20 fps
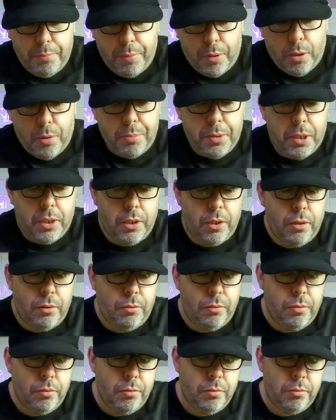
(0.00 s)

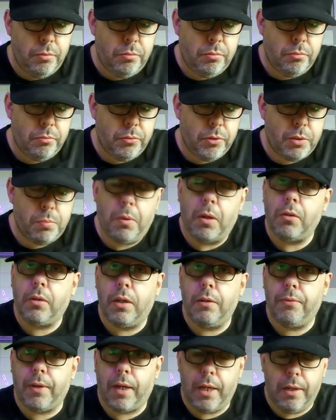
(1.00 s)
barbecue
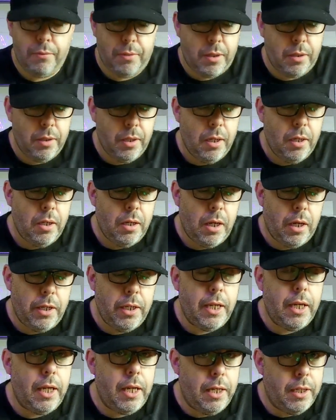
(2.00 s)
smoky flavour,
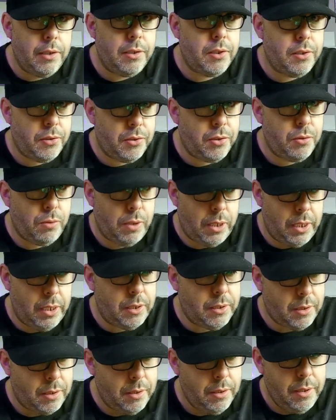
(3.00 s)
and it is
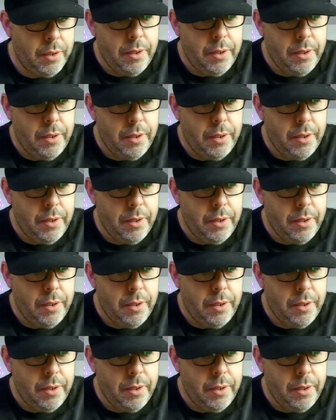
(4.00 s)
sweet.